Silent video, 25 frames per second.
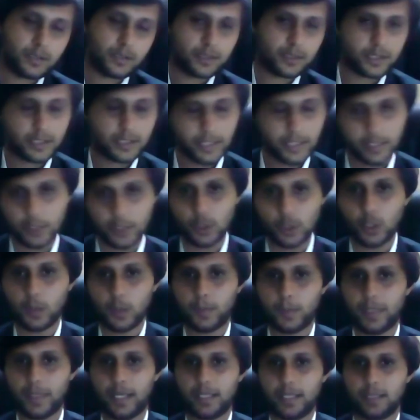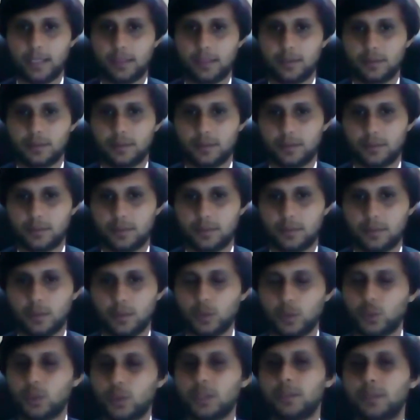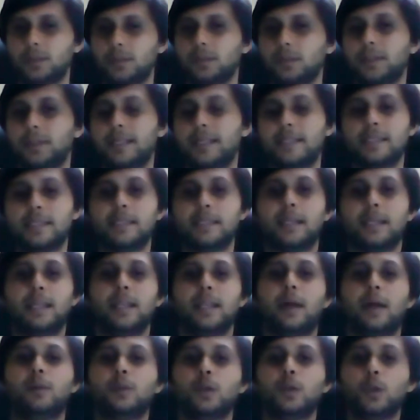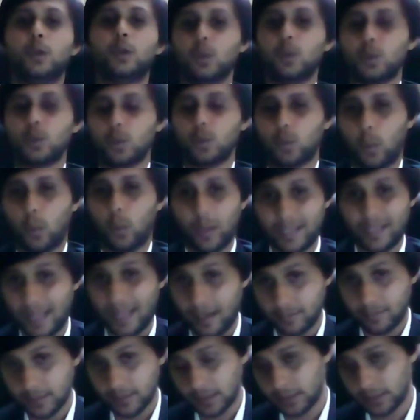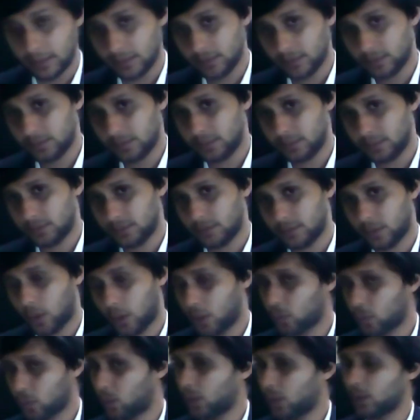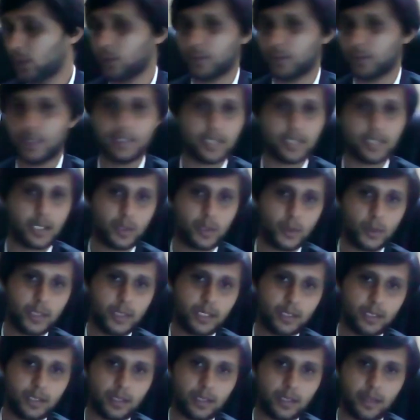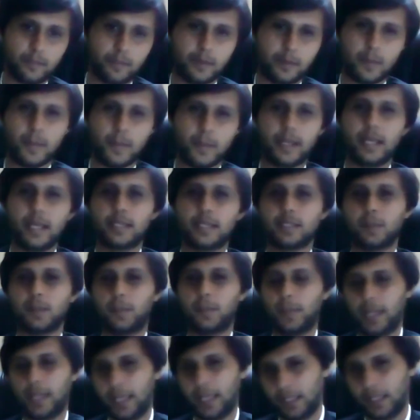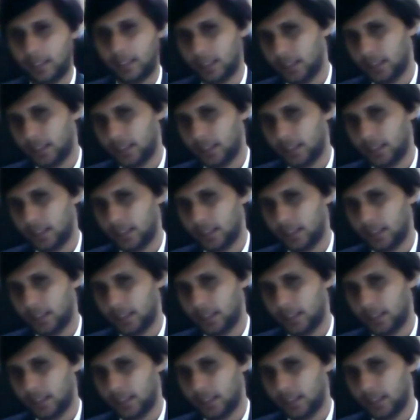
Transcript: stick to your plan. You don't necessarily have to do what I have done or what your friends are doing. Everybody has a plan,